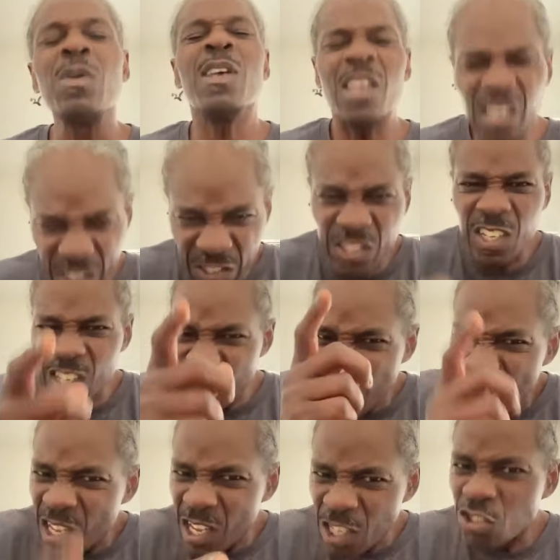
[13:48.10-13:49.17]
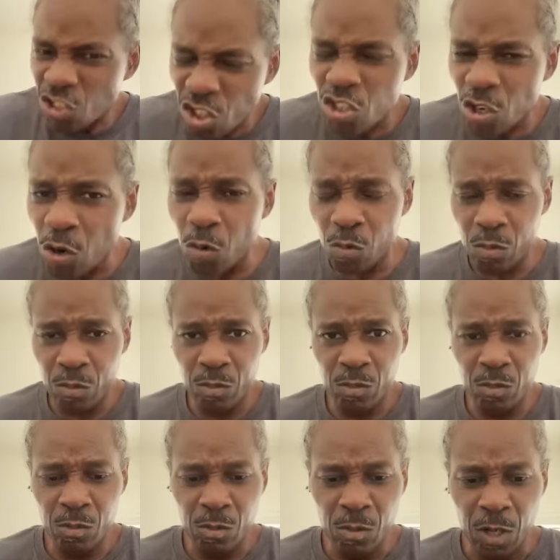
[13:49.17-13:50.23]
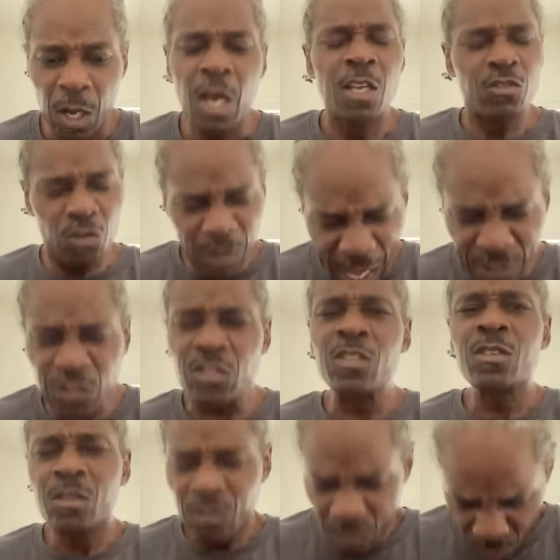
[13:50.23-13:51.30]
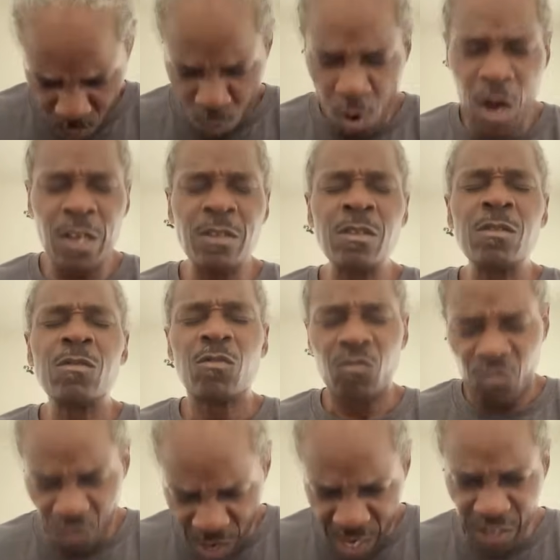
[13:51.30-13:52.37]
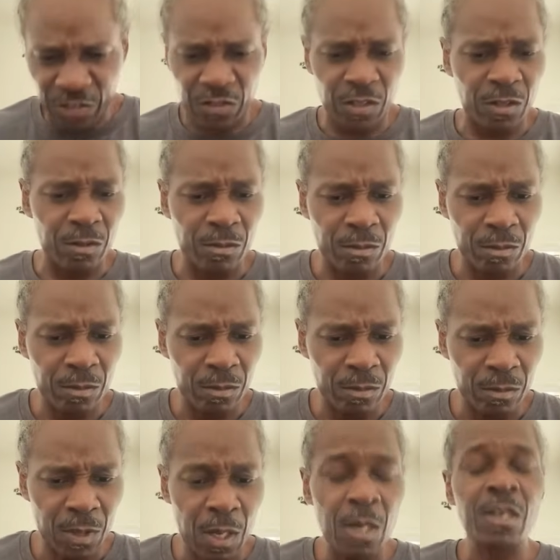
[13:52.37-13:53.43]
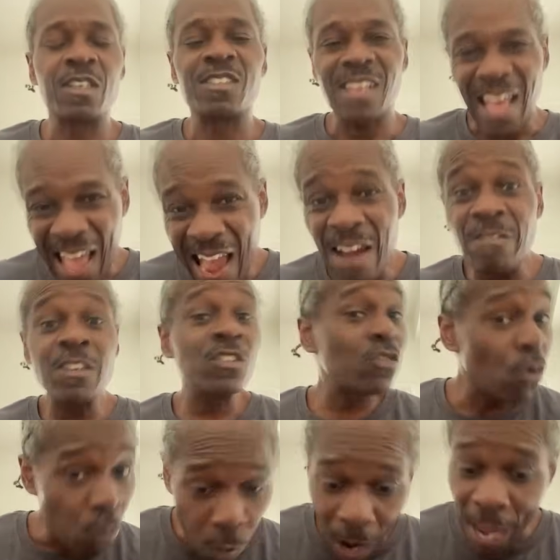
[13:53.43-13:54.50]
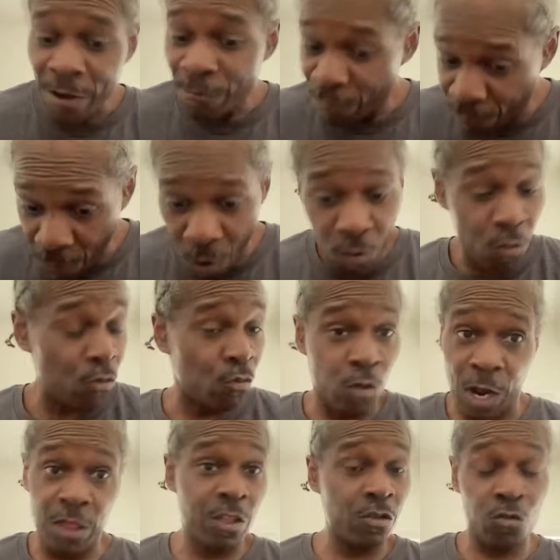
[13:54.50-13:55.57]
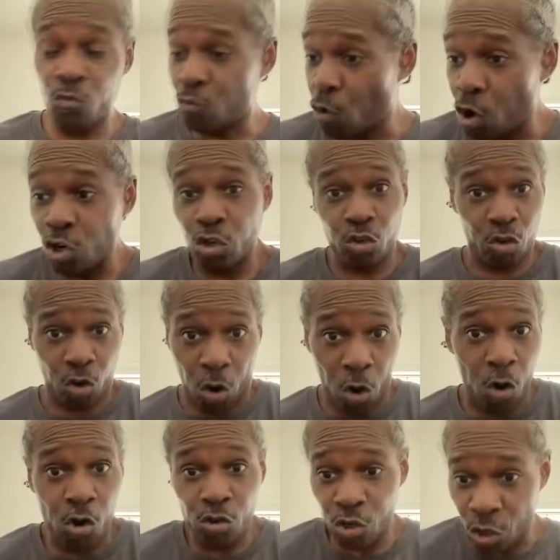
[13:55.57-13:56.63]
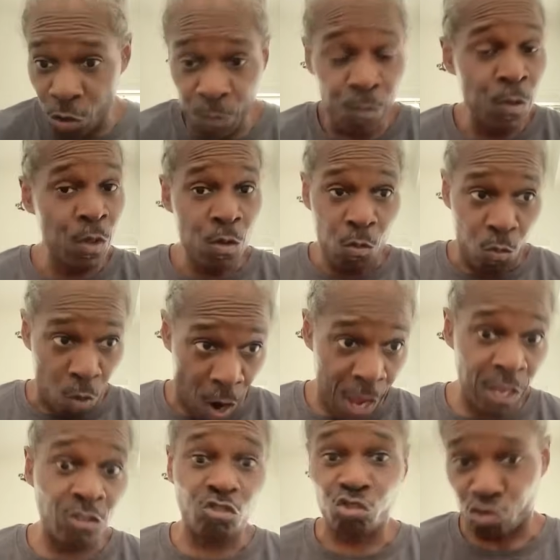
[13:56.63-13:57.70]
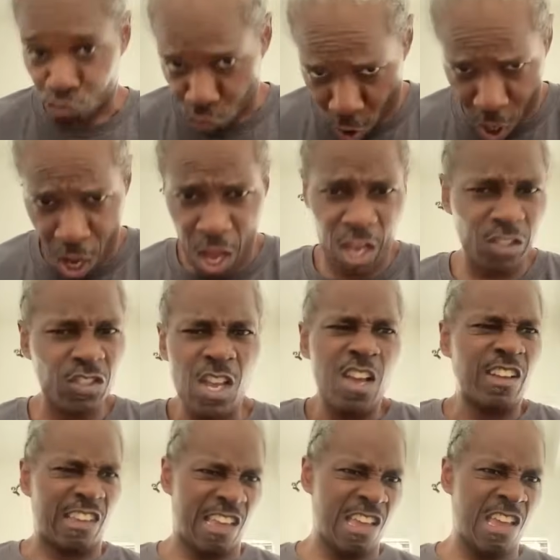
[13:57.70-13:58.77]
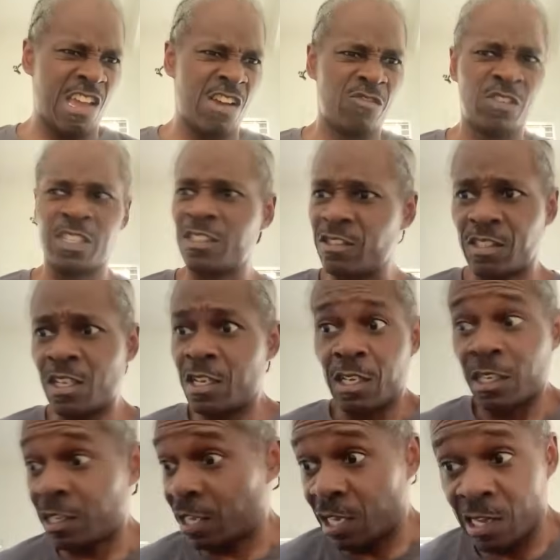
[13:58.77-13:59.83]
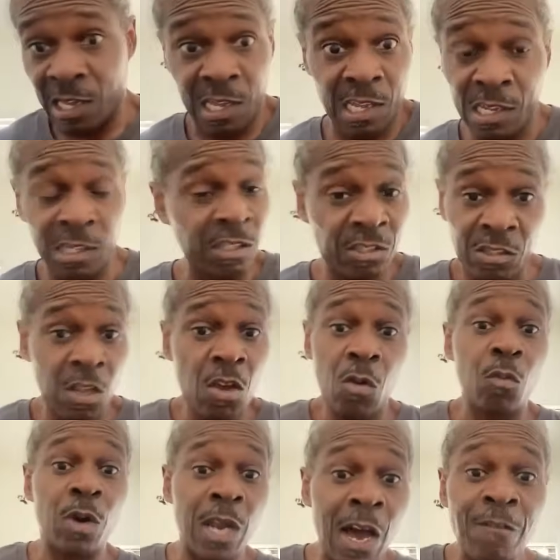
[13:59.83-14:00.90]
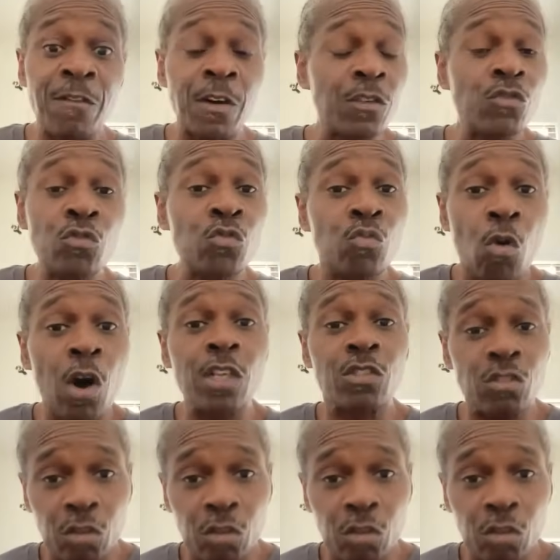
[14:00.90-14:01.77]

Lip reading: It's an issue. So that's one reason. Because average white folk, whether you want to call them white trash, Karens, Kens, whatever you want to